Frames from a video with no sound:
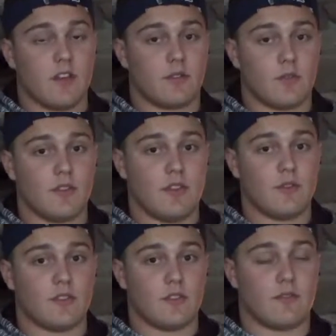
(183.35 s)
Through the
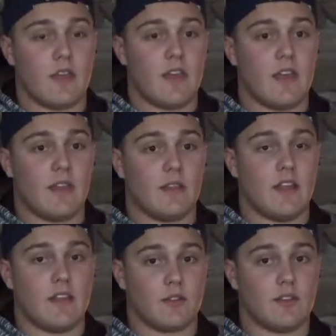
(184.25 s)
use of
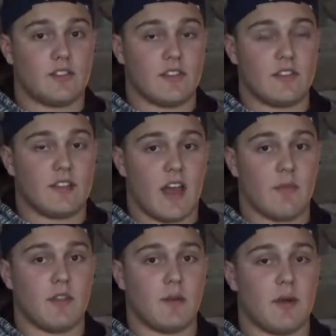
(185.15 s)
increasing the
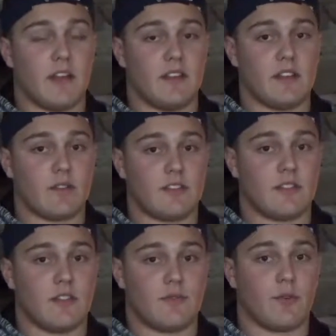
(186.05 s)
time, thereby
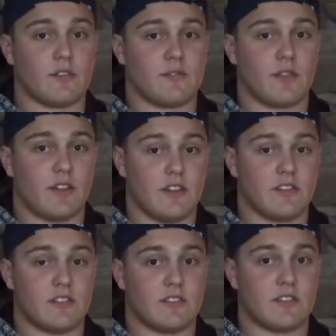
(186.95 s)
decreasing the force of
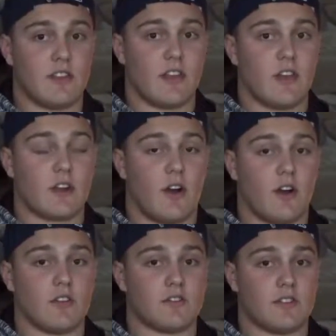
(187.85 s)
collisions,
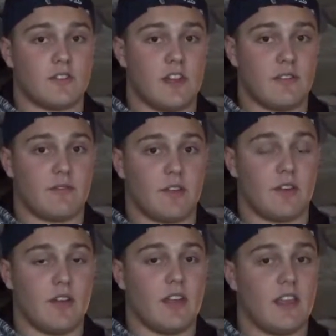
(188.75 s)
cars are
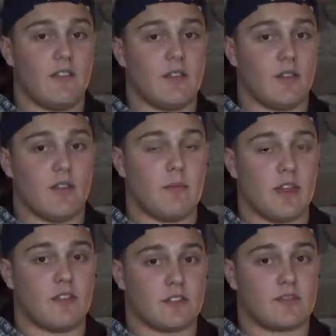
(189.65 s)
safer even though they
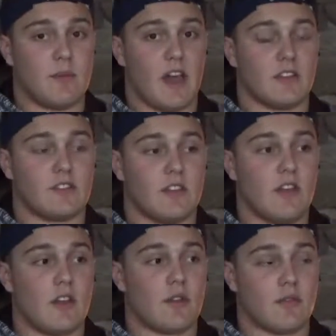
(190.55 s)
may look smashed
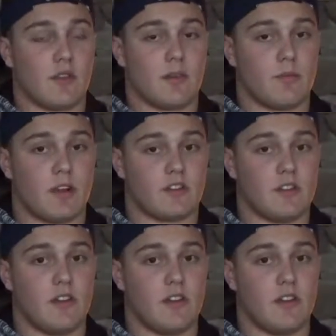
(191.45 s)
through the compression